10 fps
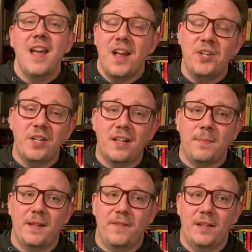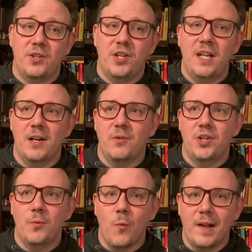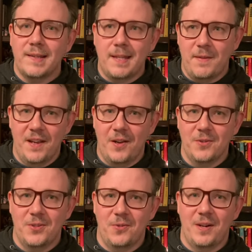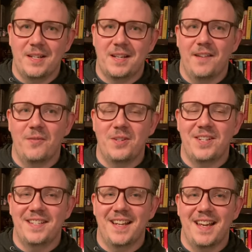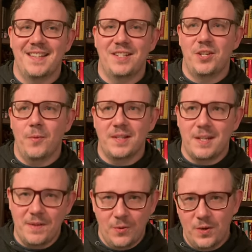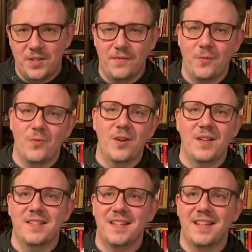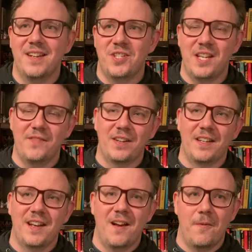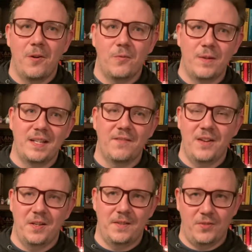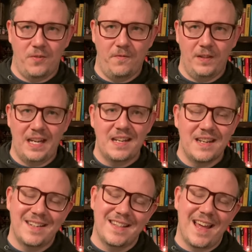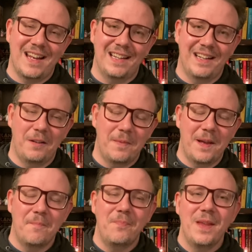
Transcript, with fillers: And she talks about the fact that she, you know, she wants to be a ghost story is kind of what she says. And she wants to be the witch of the woods. And, and she's even, uh, her recent videos have sort of leaned into that a little bit.